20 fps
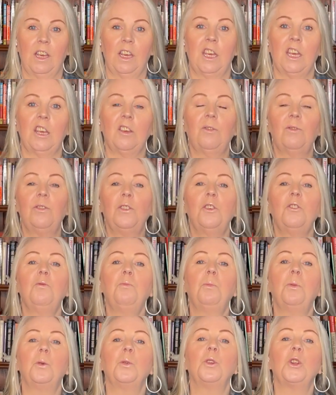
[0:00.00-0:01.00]
If you've
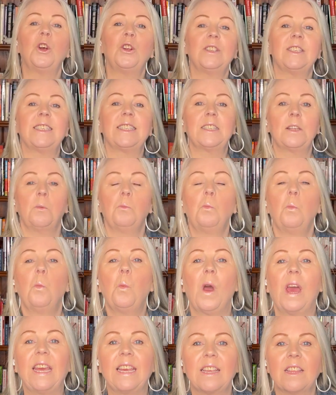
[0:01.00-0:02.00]
put on some
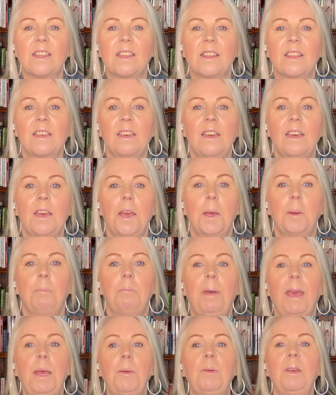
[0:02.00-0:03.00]
weight,
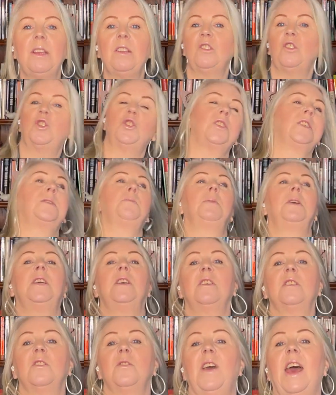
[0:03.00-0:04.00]
maybe it's just
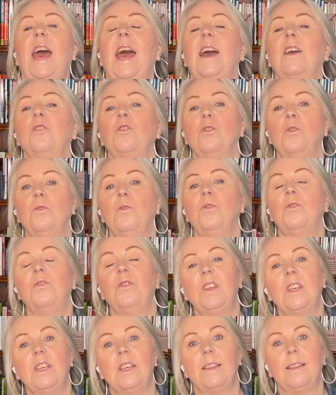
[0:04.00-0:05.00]
because of how you
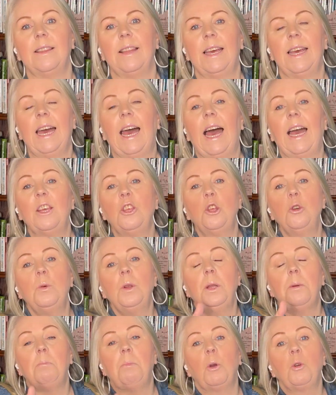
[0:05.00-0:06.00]
feel. Are you an
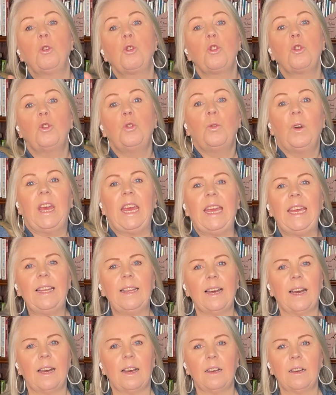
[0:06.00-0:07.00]
emotional
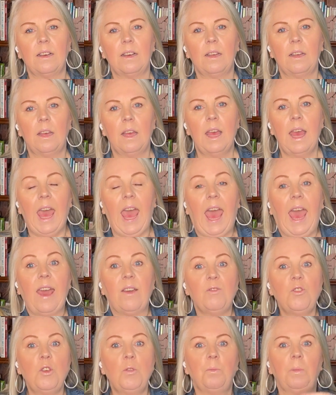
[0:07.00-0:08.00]
eater?
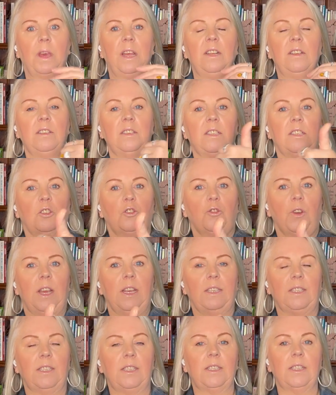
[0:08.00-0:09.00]
Have you been
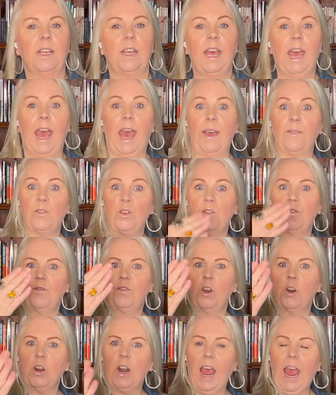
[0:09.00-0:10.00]
stressed? Have you
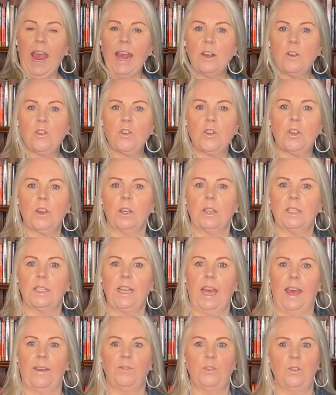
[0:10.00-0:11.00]
felt anxious?
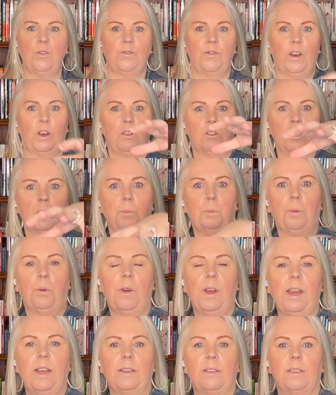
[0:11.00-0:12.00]
Have you felt
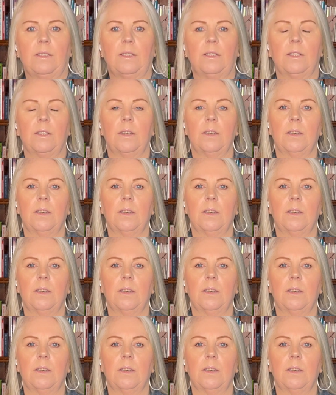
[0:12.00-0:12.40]
depressed?